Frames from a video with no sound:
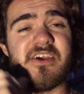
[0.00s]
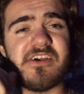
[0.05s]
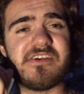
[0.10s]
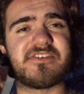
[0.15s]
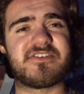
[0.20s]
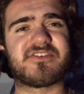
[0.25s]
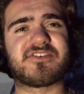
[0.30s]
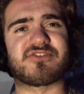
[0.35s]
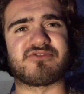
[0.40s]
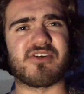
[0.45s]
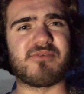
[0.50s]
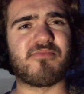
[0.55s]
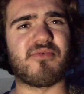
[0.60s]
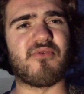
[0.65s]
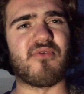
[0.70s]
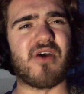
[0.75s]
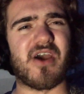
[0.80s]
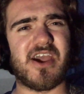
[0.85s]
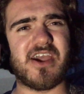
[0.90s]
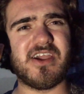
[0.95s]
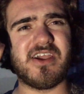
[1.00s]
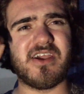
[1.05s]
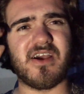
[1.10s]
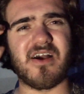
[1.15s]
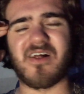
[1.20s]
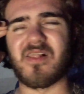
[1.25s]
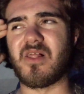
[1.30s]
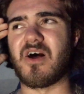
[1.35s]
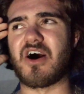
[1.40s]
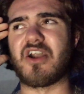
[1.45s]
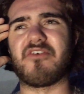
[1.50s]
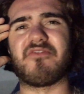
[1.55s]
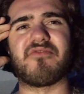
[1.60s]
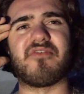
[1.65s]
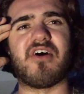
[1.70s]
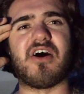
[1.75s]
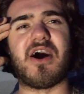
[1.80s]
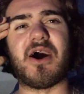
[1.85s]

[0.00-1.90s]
strip away a lot of